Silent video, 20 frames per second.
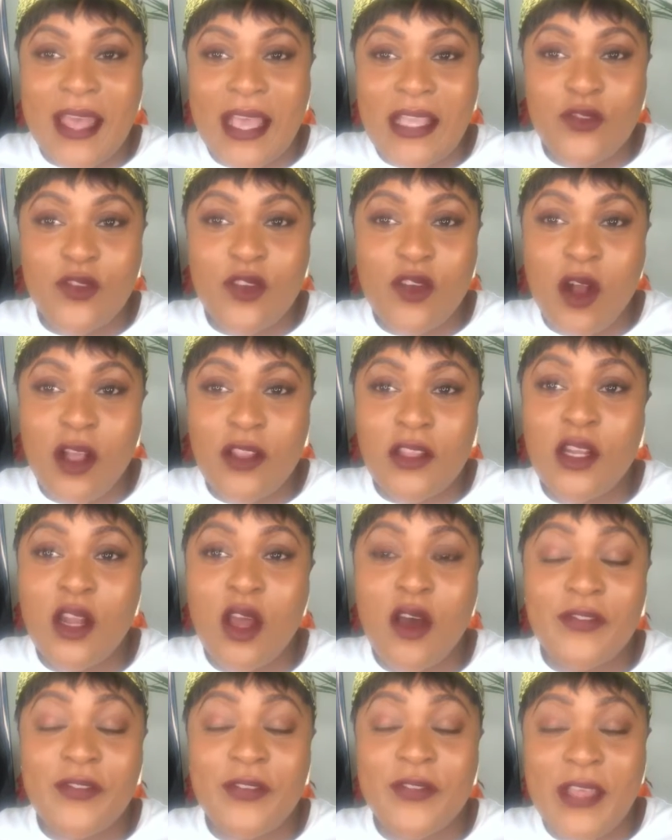thanks for all the
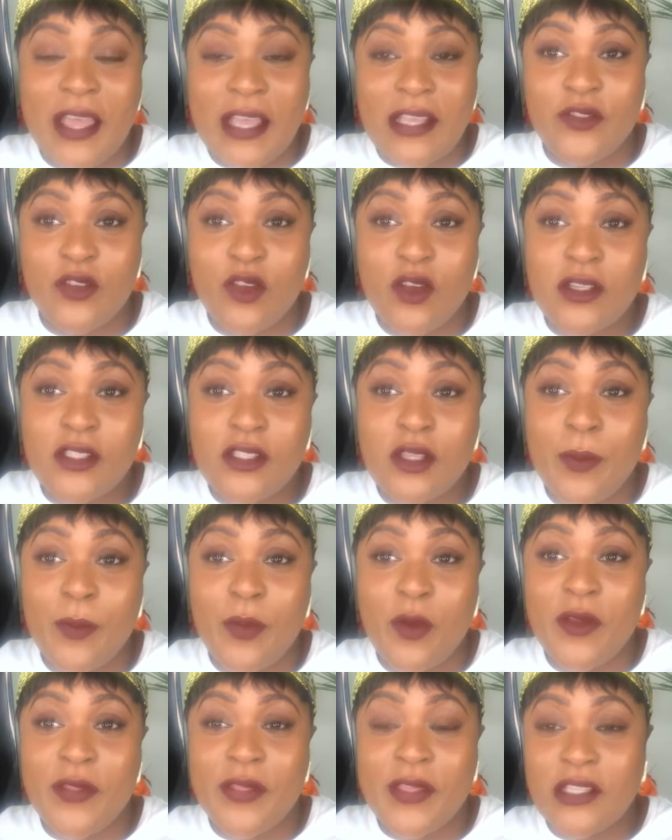love, thanks for all the
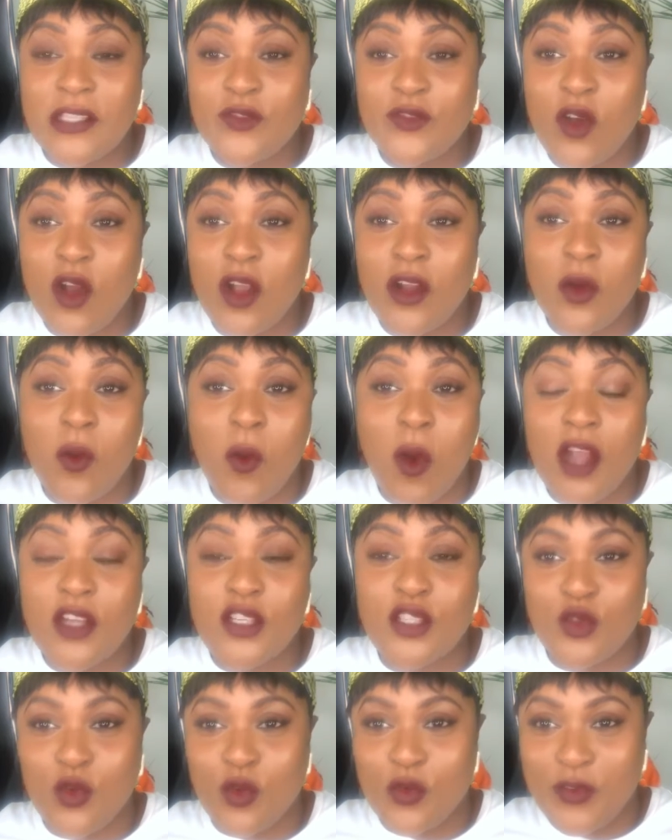support, thanks for all the
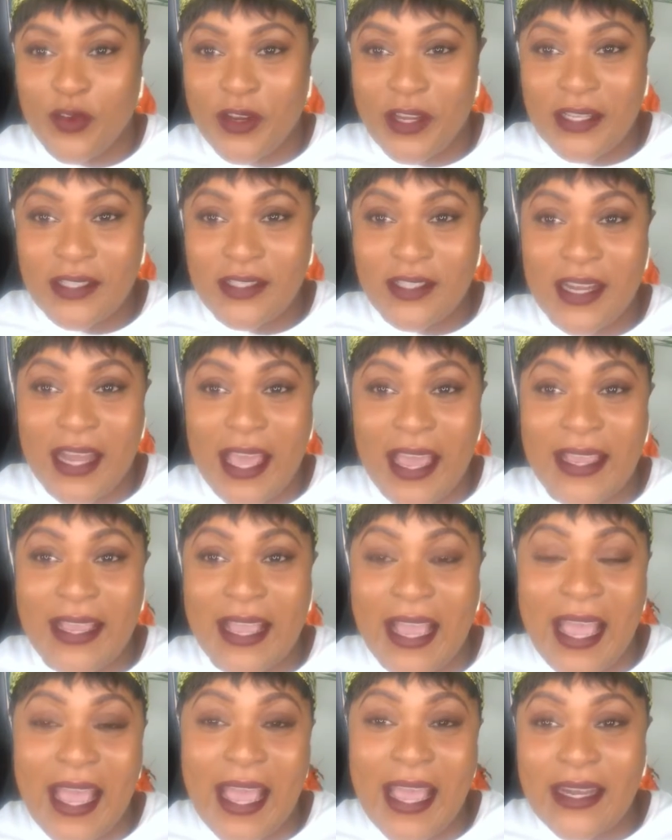watch. Don't forget to
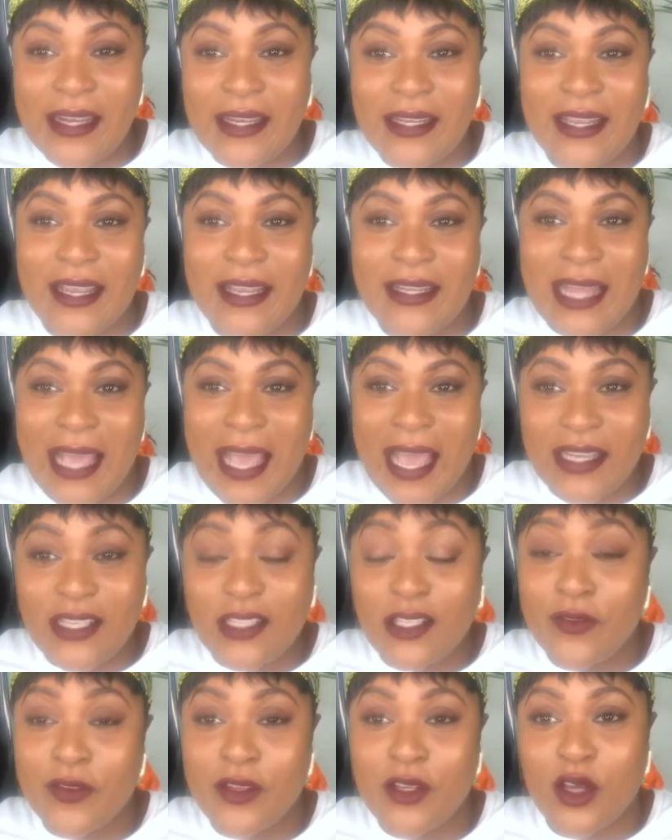like and get
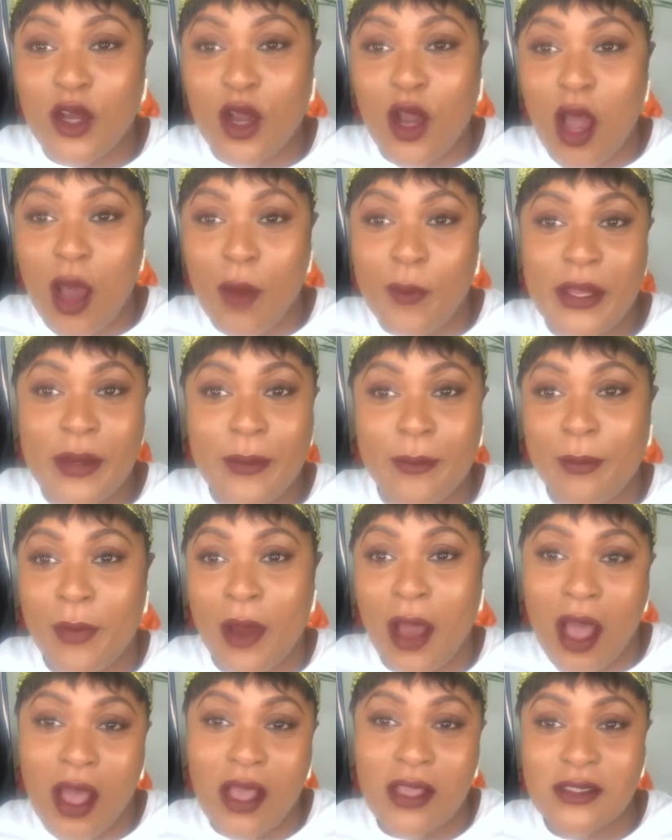active in the comment
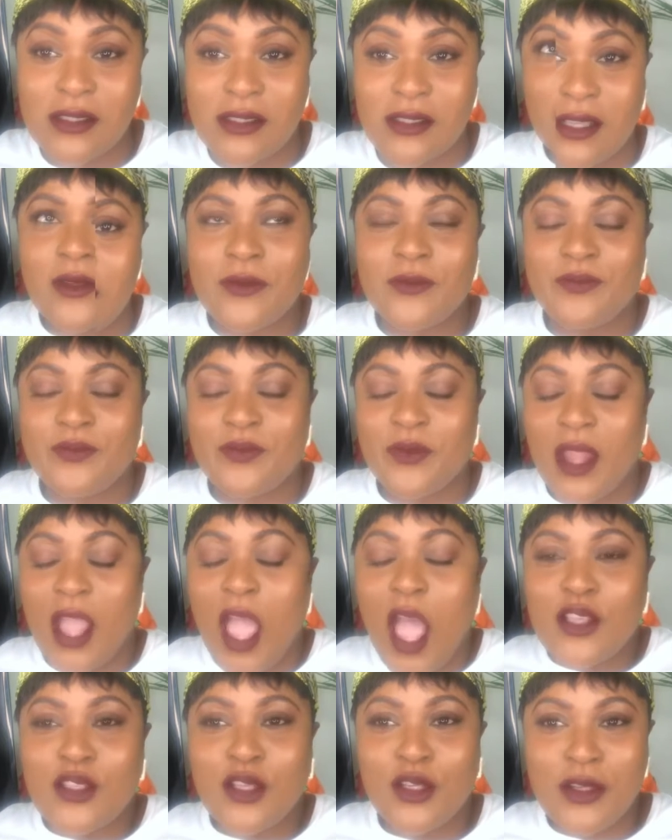box.
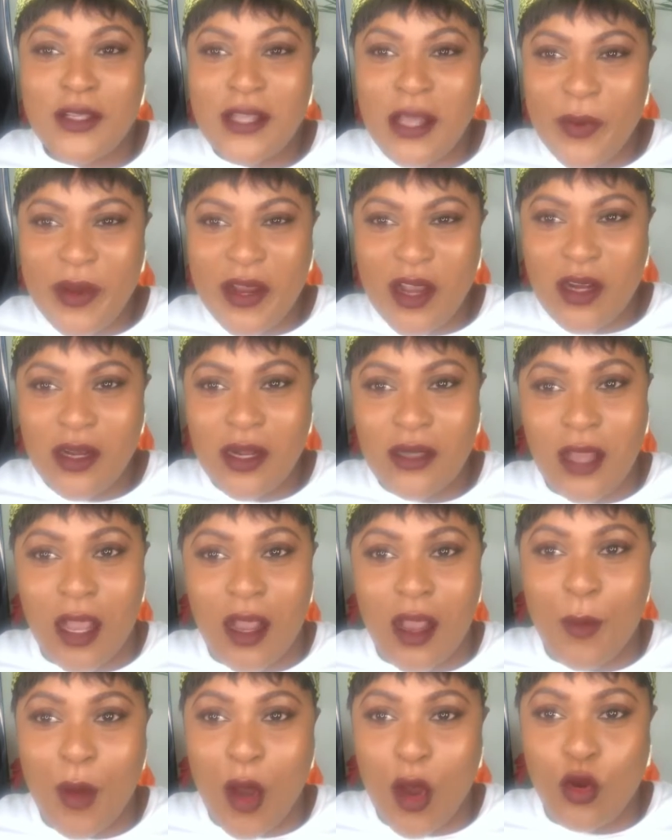So today we're going to
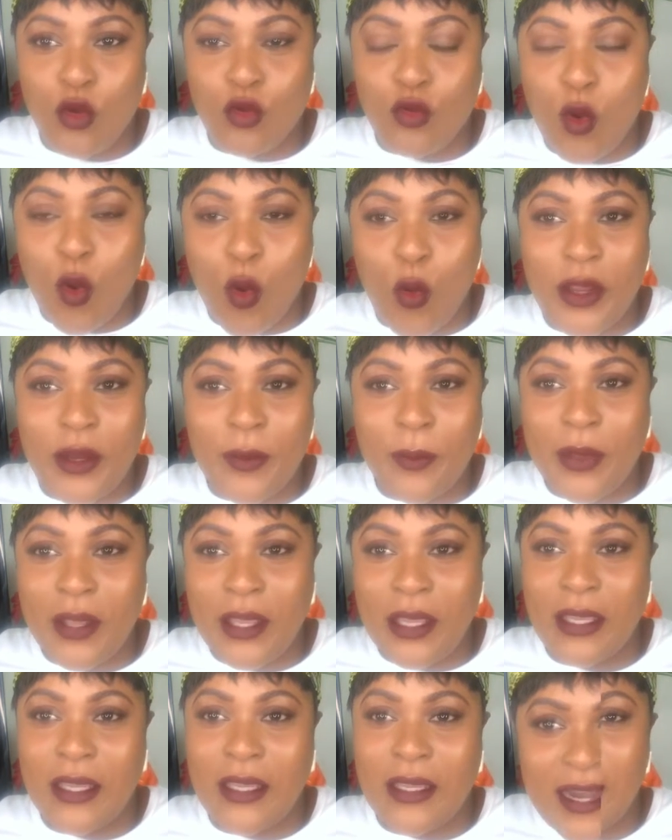talk about growing
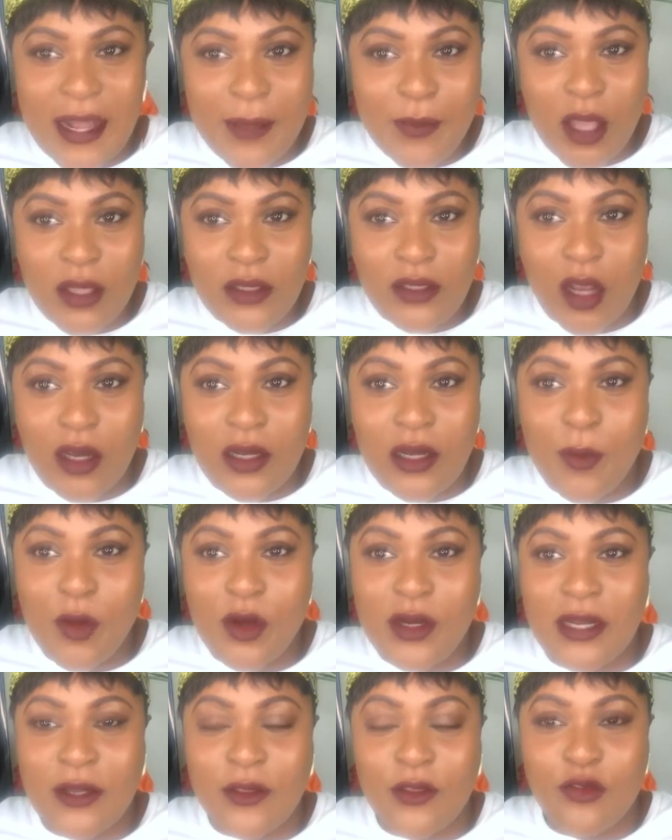pain. And I'm not talking
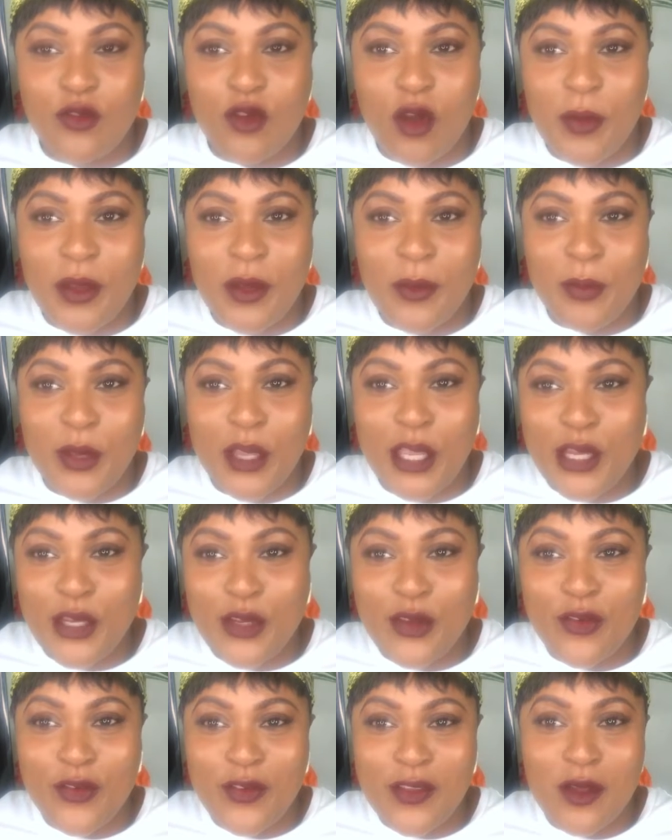about that throbbing
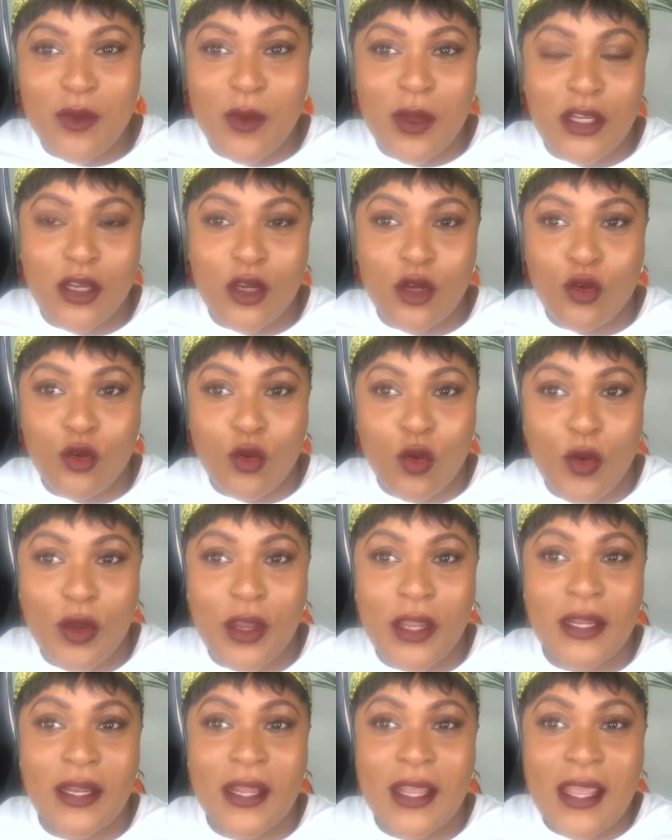pain you feel when you're
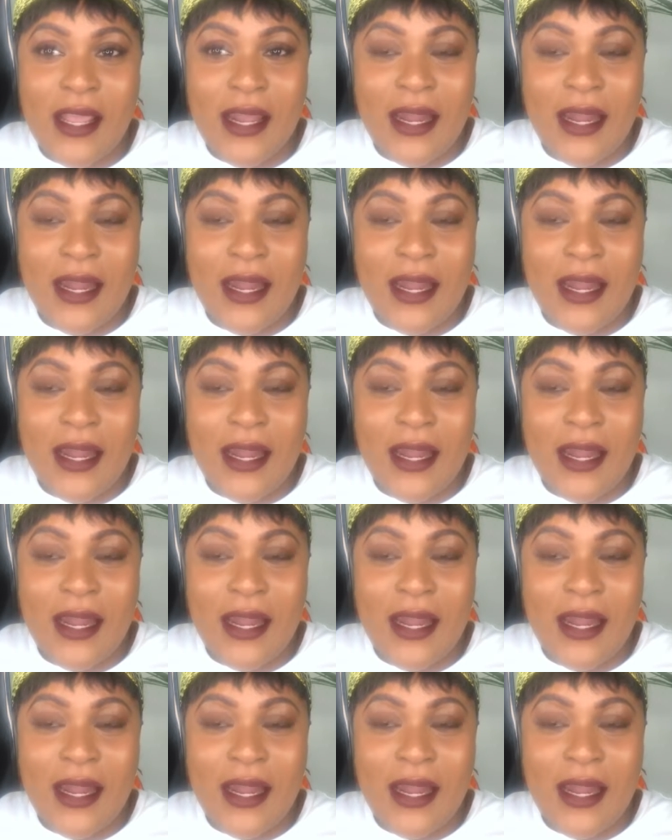growing,